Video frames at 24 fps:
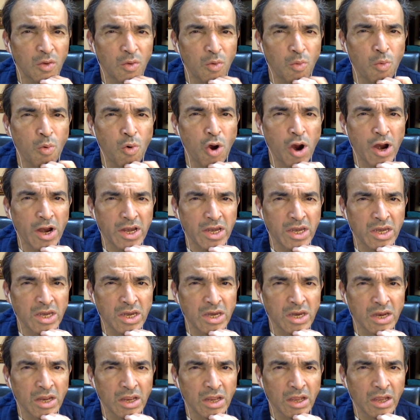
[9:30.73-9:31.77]

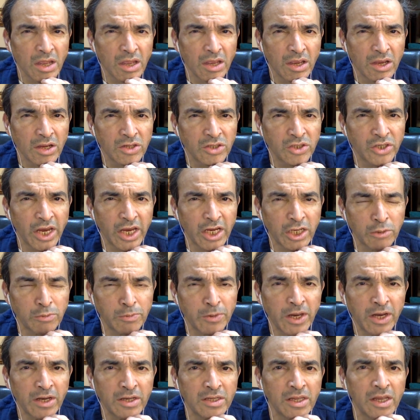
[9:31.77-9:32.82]
what
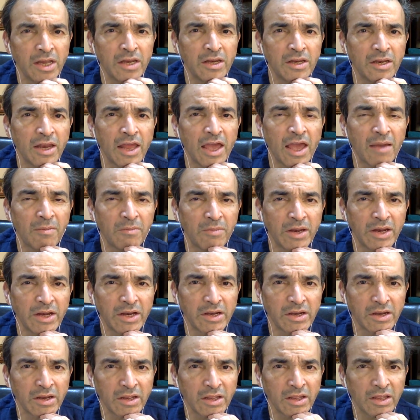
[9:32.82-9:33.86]
Shakespeare said in
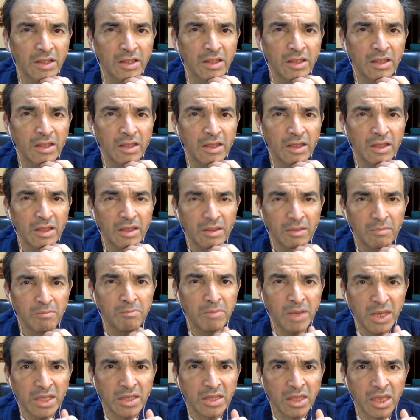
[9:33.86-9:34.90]
Hamlet,
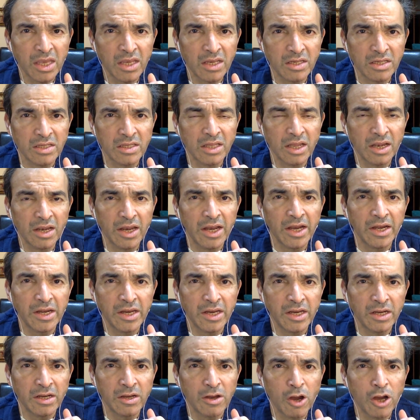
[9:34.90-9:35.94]
"Methinks the
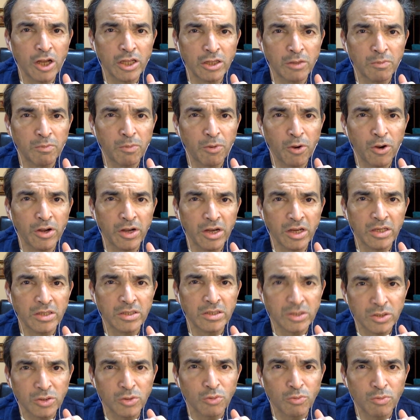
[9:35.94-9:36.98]
lady doth
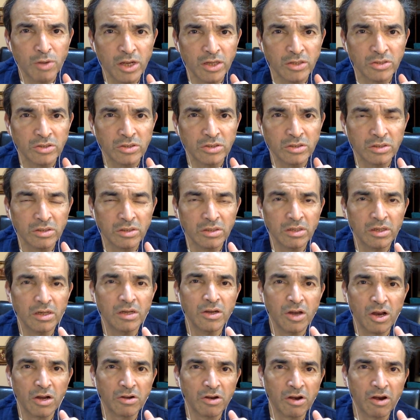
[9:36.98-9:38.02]
protest too much."
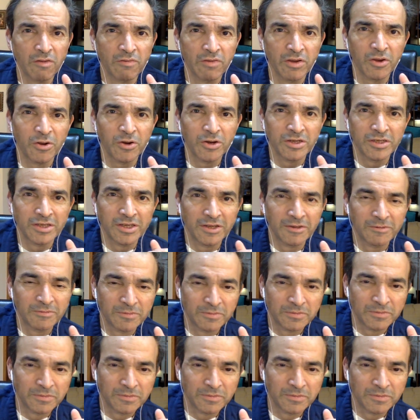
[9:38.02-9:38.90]
Dr. Ravi Godse.